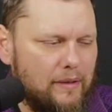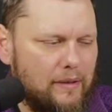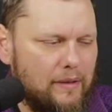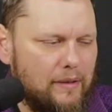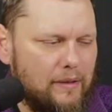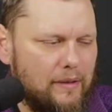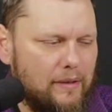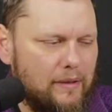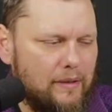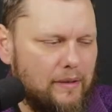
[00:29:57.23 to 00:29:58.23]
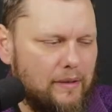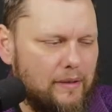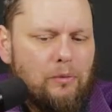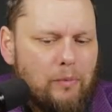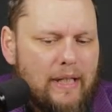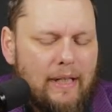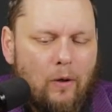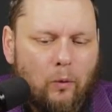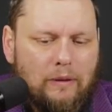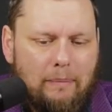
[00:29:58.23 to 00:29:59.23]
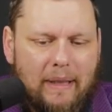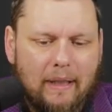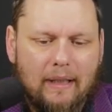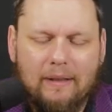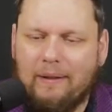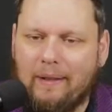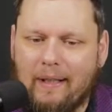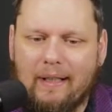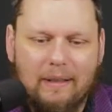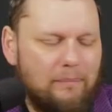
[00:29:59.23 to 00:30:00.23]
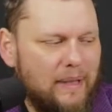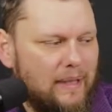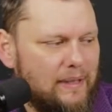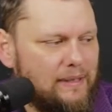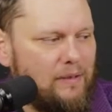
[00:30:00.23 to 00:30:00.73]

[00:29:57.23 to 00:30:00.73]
Is they use the reading only begotten God because